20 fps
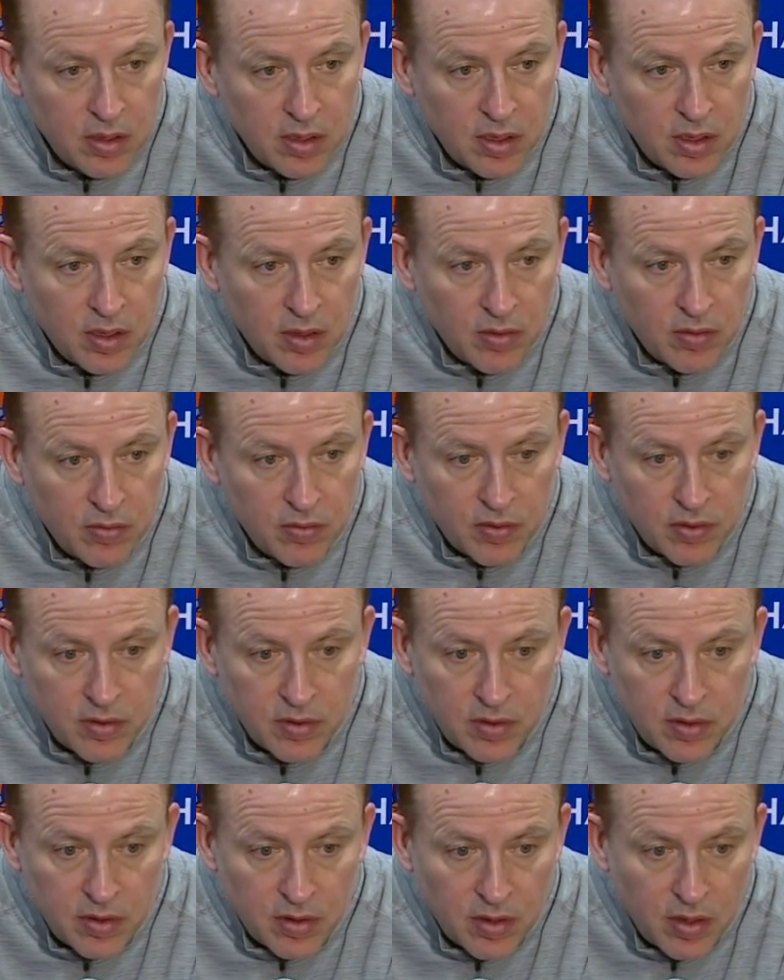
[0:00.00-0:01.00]
You know,
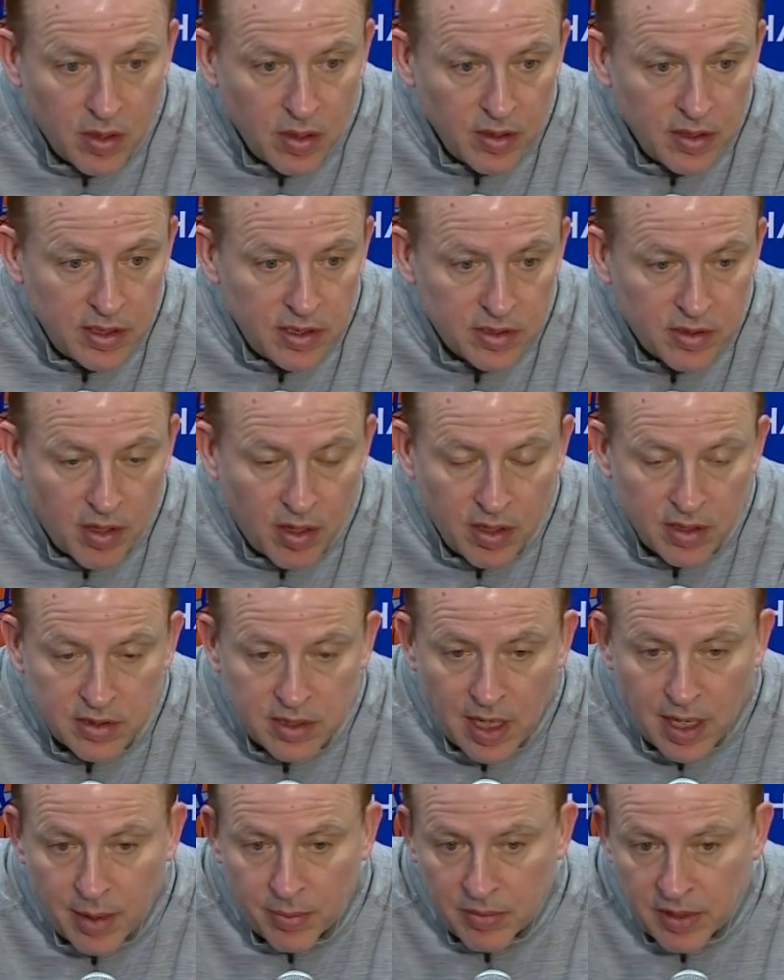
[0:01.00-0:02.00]
early start
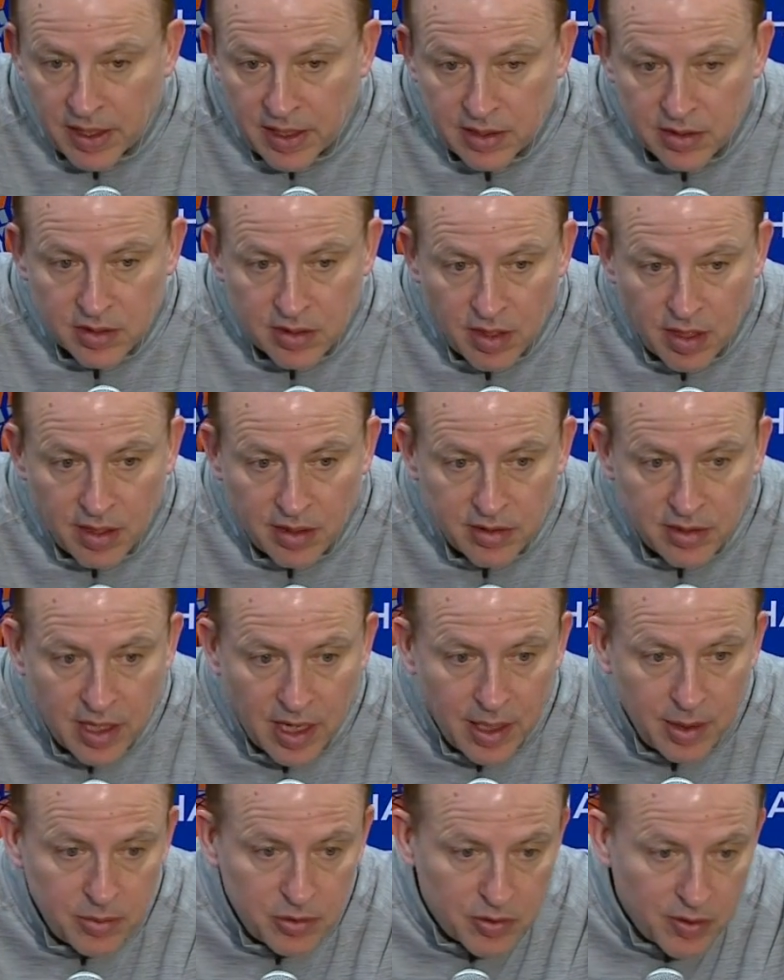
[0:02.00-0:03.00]
time, late start
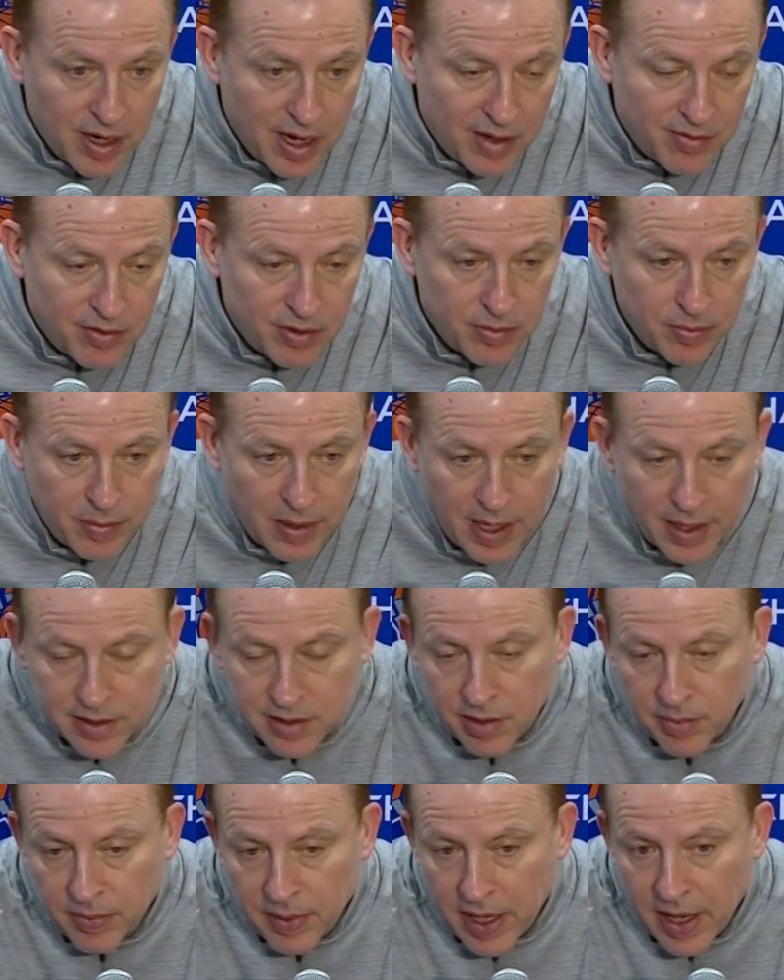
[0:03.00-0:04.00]
time, travel,
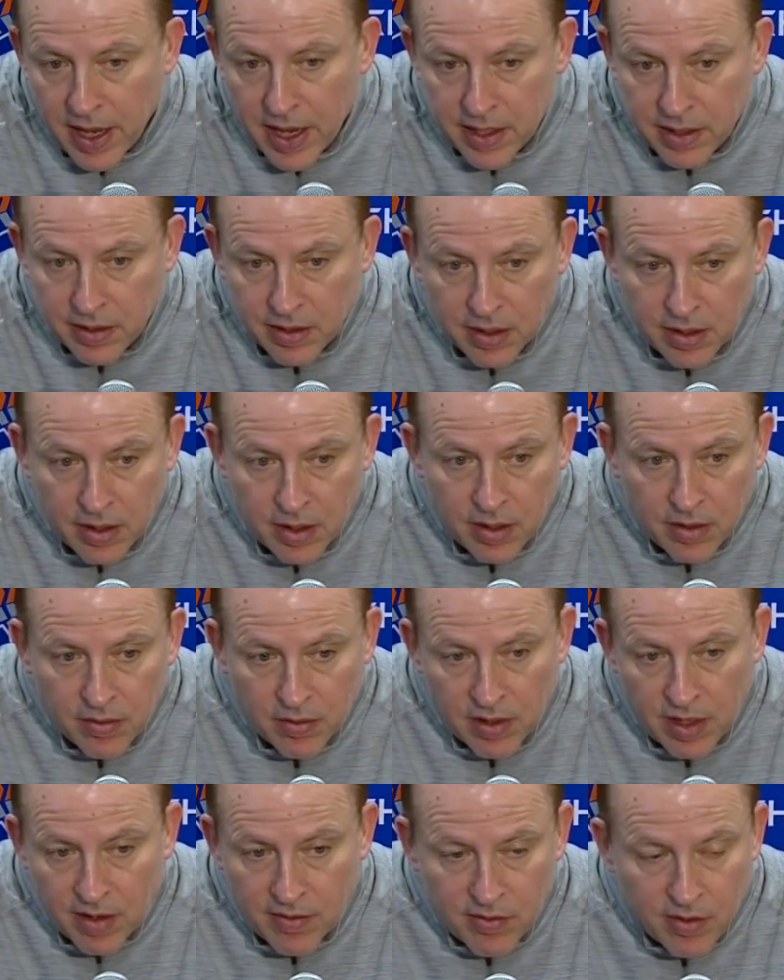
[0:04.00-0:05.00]
back to back,
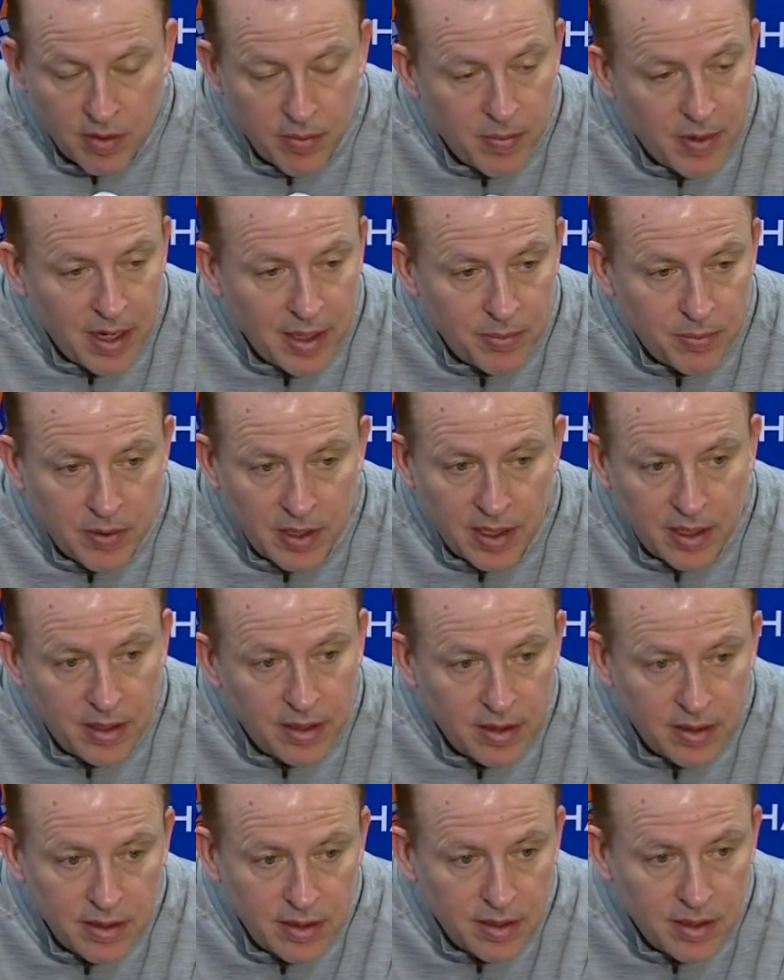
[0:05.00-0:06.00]
whatever it might
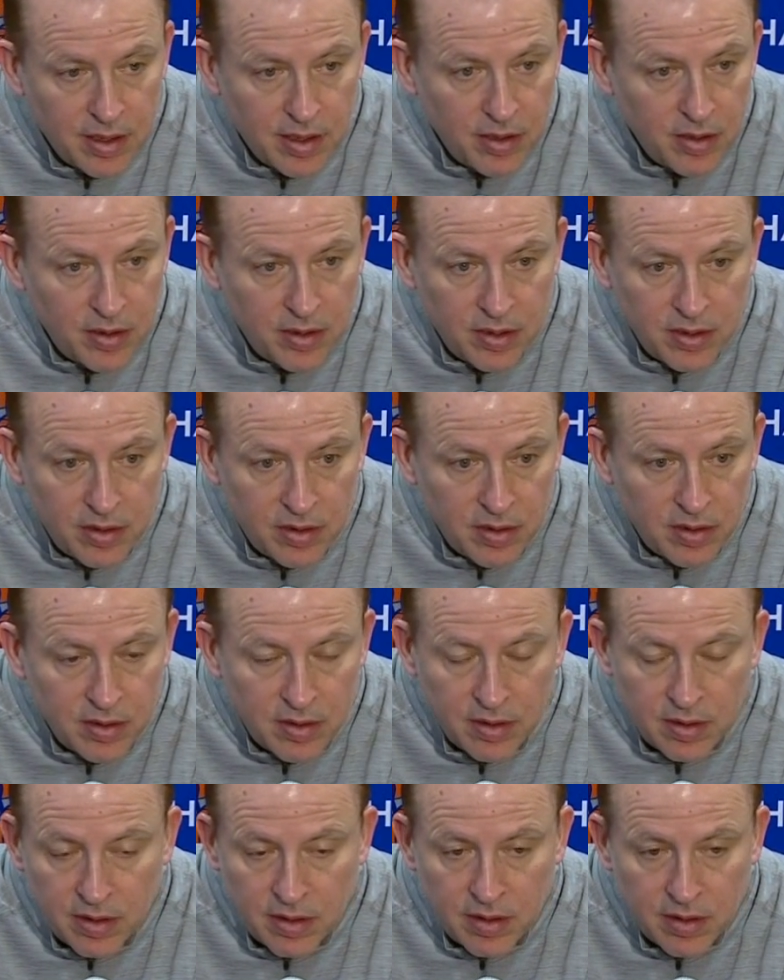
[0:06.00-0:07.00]
be. You know, you,
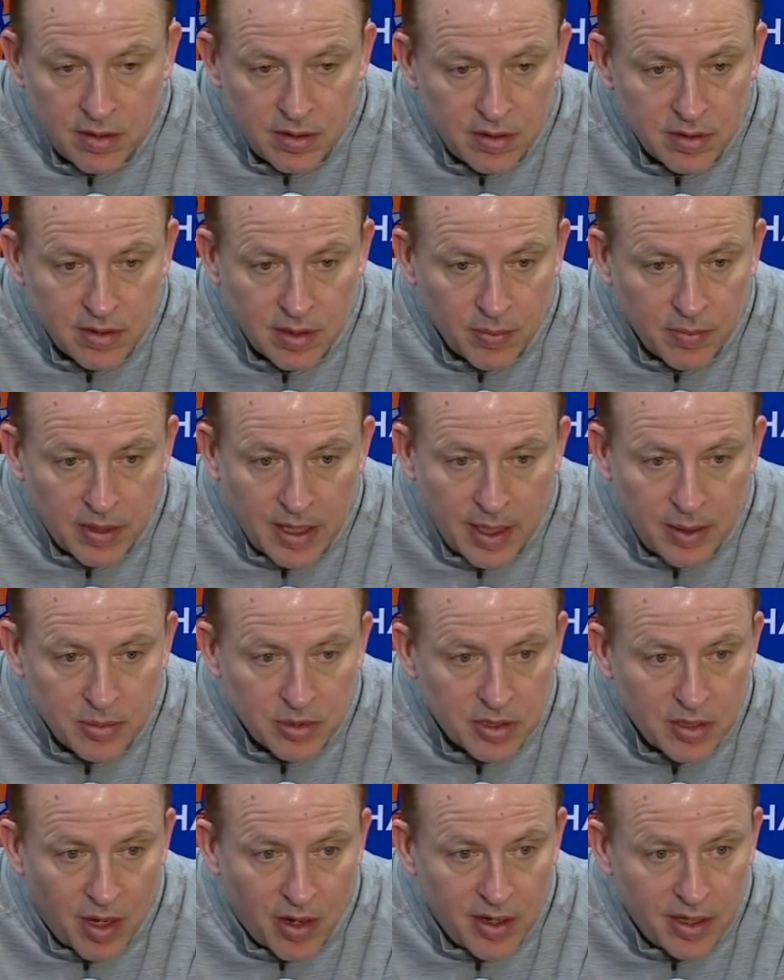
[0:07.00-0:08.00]
you some
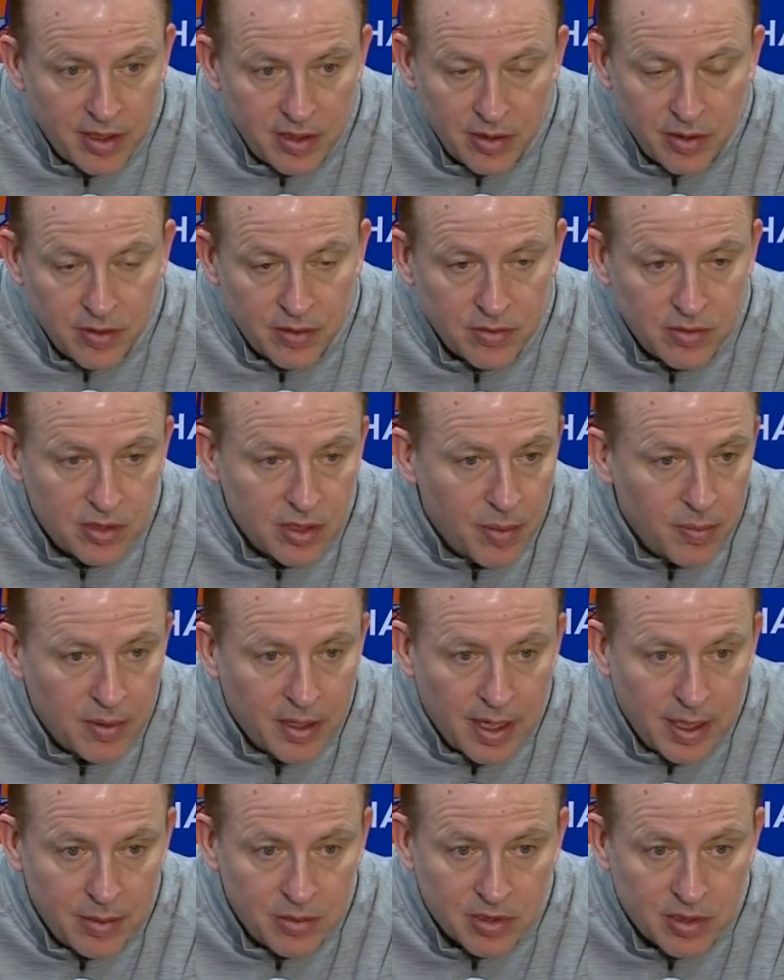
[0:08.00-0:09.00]
games start at noon,
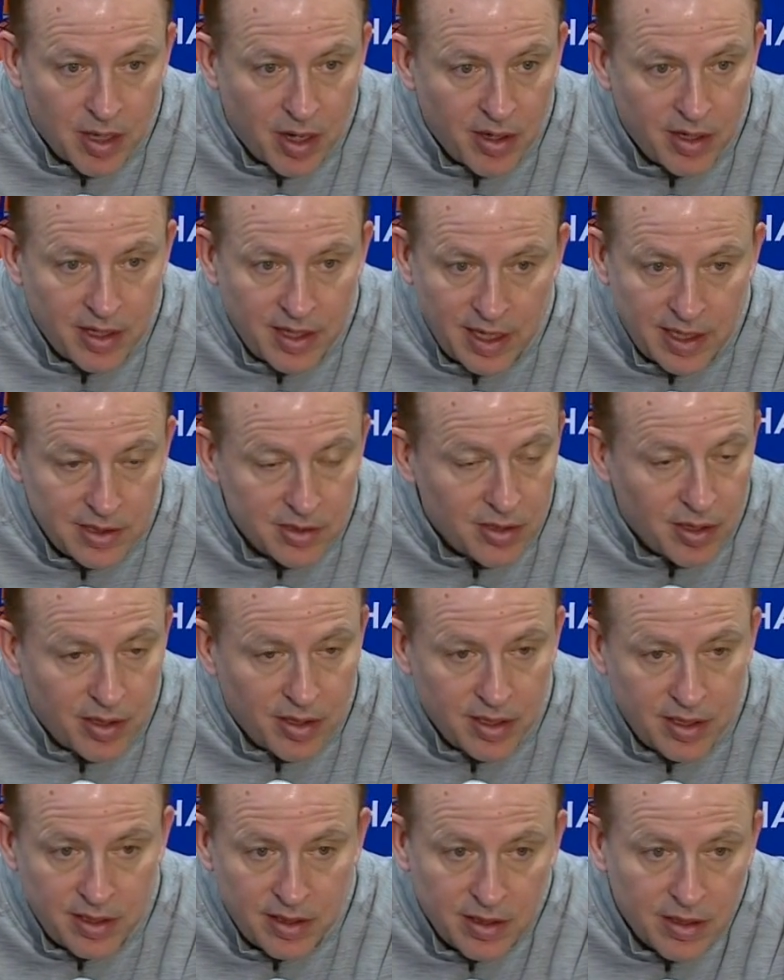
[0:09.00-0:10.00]
some games start at
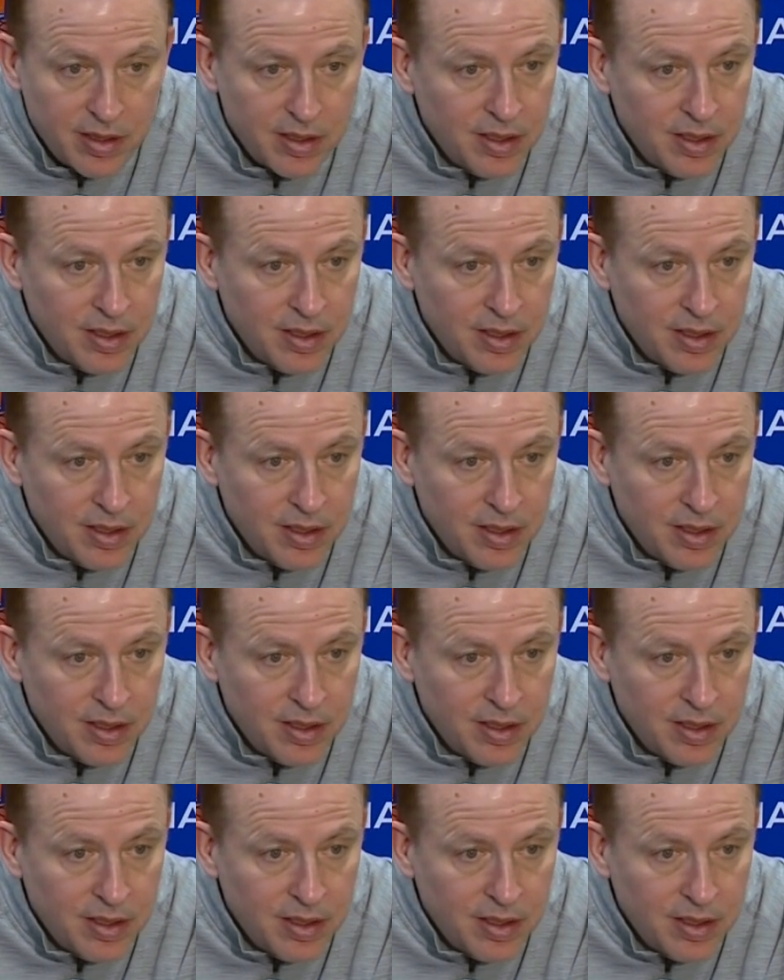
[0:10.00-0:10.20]
8:30.